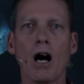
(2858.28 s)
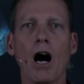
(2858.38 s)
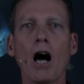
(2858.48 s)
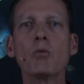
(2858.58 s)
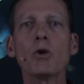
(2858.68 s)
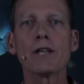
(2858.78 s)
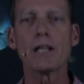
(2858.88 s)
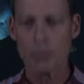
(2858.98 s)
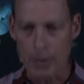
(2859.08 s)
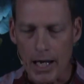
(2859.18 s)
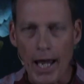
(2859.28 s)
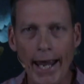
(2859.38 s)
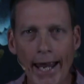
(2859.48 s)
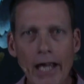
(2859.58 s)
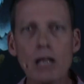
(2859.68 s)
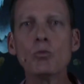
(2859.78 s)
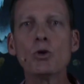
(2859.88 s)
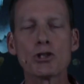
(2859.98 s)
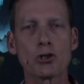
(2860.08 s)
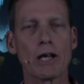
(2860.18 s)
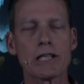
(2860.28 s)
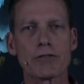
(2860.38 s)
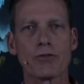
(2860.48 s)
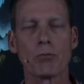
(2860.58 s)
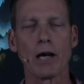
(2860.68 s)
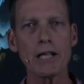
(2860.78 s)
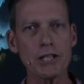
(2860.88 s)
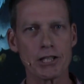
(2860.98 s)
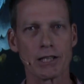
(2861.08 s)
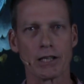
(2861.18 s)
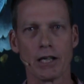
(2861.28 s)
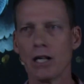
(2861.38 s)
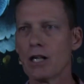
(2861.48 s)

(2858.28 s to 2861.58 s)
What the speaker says: I want there to be inward transformation